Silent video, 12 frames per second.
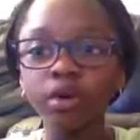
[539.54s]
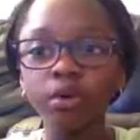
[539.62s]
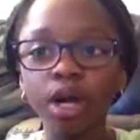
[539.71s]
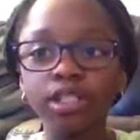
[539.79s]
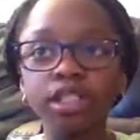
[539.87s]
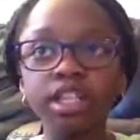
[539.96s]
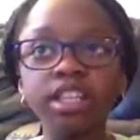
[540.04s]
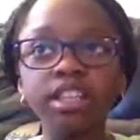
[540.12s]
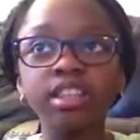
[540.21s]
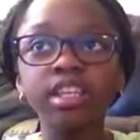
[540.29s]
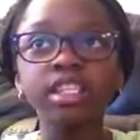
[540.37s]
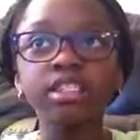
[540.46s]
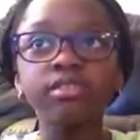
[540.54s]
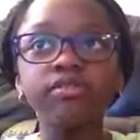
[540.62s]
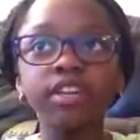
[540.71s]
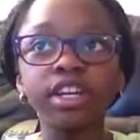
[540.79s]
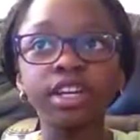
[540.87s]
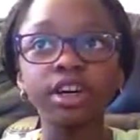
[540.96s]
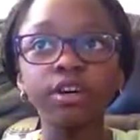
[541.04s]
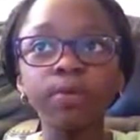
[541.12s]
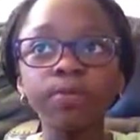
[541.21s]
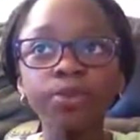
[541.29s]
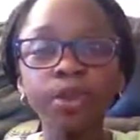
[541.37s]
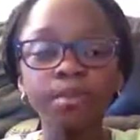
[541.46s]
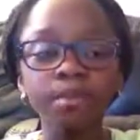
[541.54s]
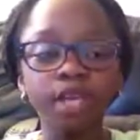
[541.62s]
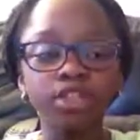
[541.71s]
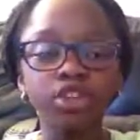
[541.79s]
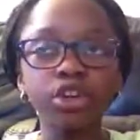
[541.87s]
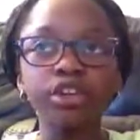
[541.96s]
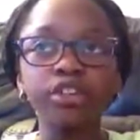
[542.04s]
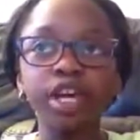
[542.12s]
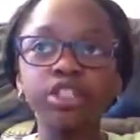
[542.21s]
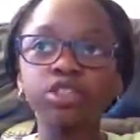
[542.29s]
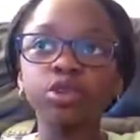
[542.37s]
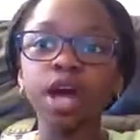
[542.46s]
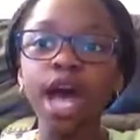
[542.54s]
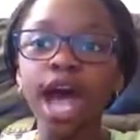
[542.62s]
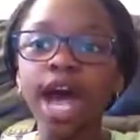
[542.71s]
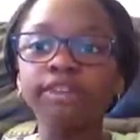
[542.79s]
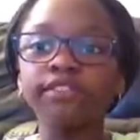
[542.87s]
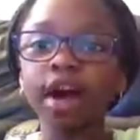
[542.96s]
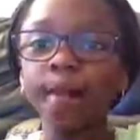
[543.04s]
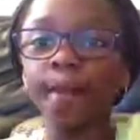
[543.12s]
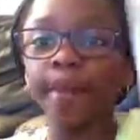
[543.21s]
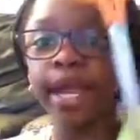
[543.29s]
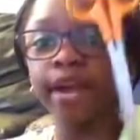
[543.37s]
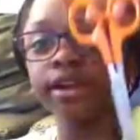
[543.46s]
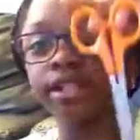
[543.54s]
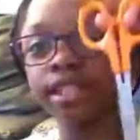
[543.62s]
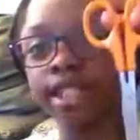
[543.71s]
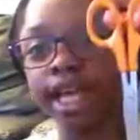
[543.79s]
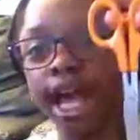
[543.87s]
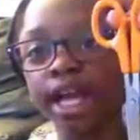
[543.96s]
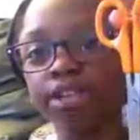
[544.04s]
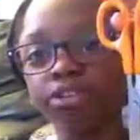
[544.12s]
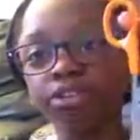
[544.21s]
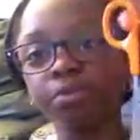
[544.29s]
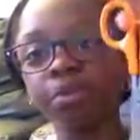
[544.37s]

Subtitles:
watching this video, make sure that you have a parent to guide you